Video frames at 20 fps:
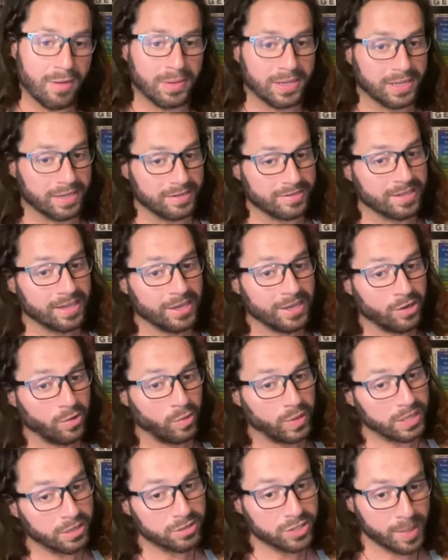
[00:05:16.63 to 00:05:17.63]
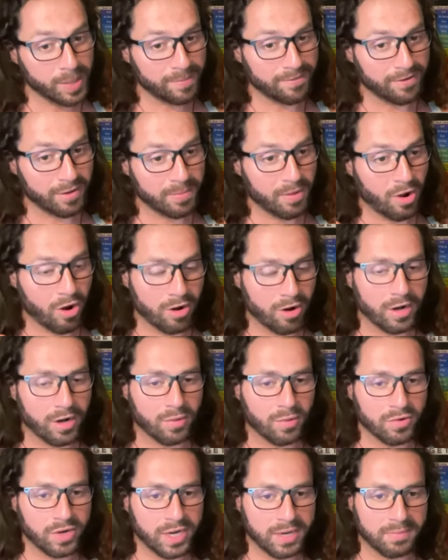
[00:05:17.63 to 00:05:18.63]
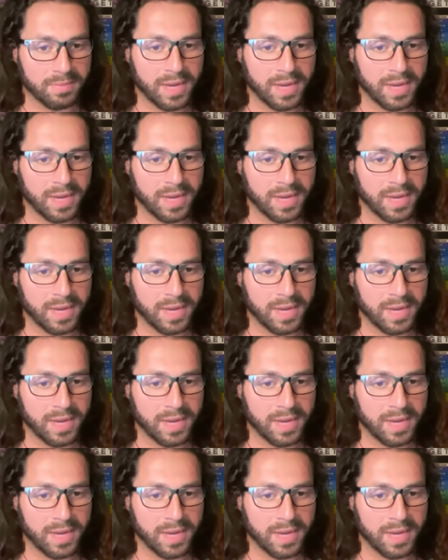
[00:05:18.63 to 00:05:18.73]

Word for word: because we know some of them aren't, I won't name